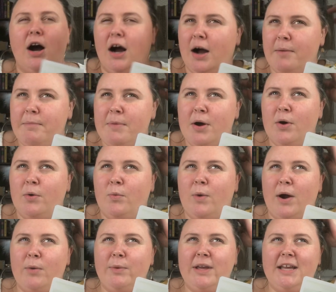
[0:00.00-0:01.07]
Um,
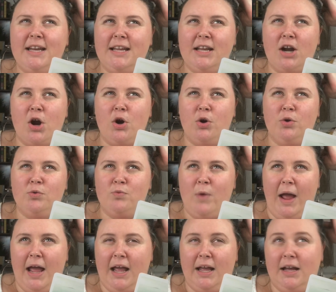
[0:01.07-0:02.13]
where are we getting in our own
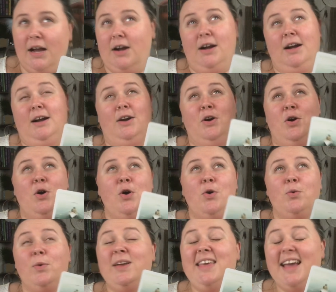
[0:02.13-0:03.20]
way? Uh,
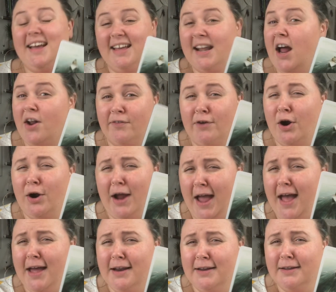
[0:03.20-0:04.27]
we can't get out of our
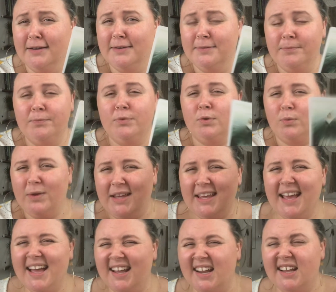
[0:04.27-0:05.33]
head. We
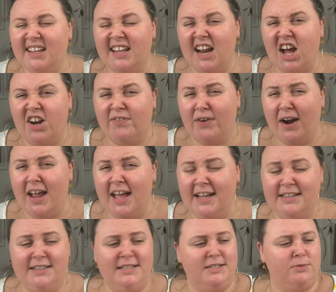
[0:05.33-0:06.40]
cannot get out of our
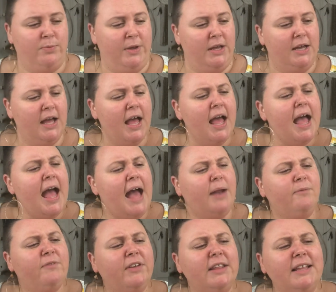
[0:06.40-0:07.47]
head this week. And
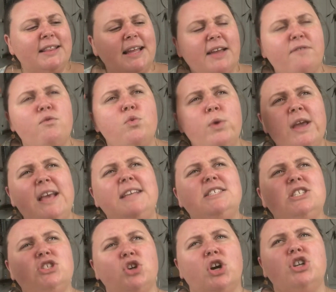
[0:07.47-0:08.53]
I'm feeling like if we
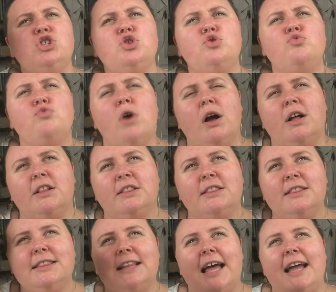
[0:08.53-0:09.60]
start to
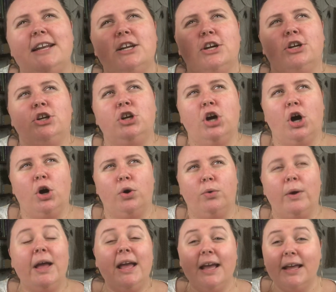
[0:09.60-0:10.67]
let go
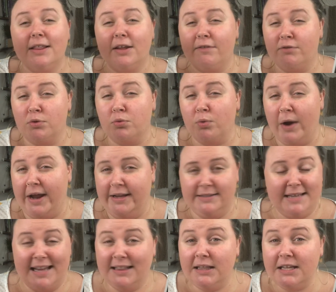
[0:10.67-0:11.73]
of the reins,
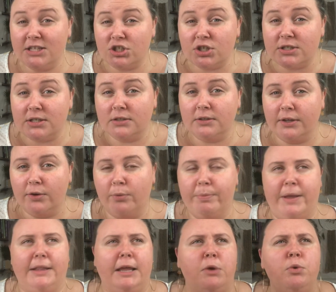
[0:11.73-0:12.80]
at least just a little
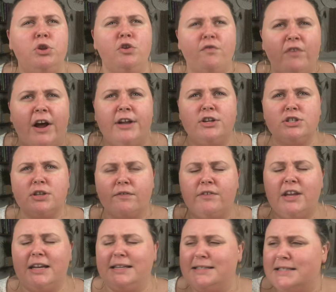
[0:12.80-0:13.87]
bit, like when you find yourself
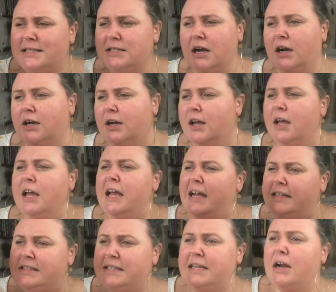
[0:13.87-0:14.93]
getting stuck
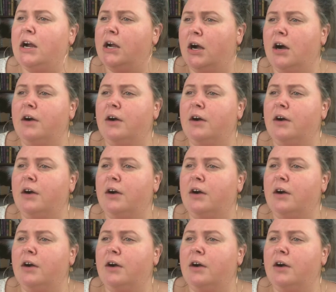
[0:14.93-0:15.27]
and staring